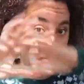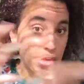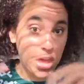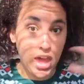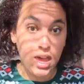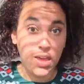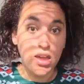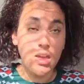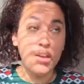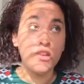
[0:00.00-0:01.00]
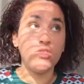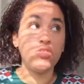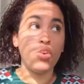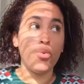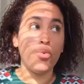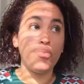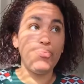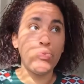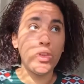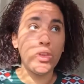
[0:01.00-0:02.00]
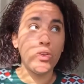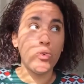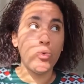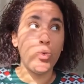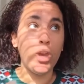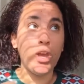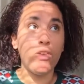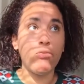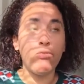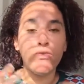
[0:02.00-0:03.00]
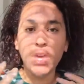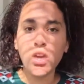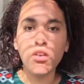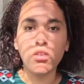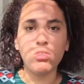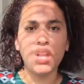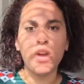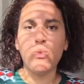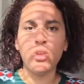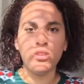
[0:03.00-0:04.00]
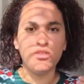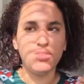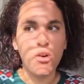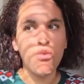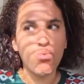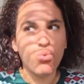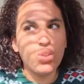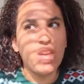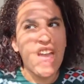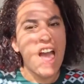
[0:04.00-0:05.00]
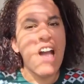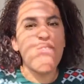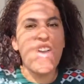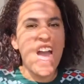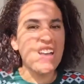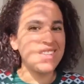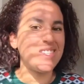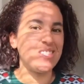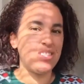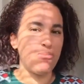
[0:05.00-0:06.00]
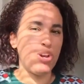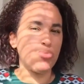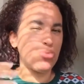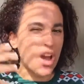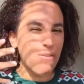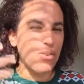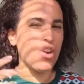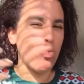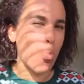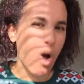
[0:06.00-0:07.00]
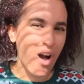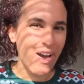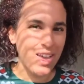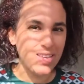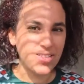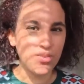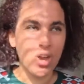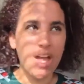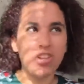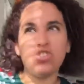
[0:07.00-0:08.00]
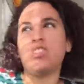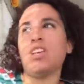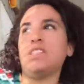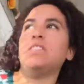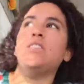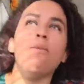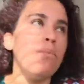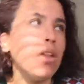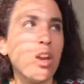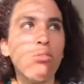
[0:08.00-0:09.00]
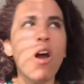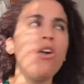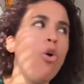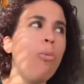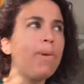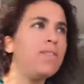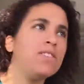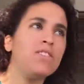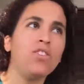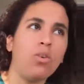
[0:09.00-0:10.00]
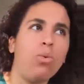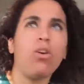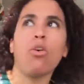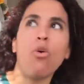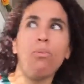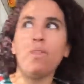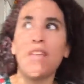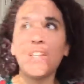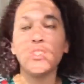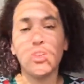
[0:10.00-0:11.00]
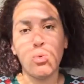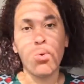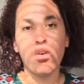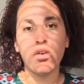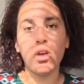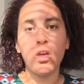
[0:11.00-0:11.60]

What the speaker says: Okay, so we feel like we don't really have access to much. We're not very wise. We're kind of just like stumbling around hoping this is going to work or hoping that's going to work.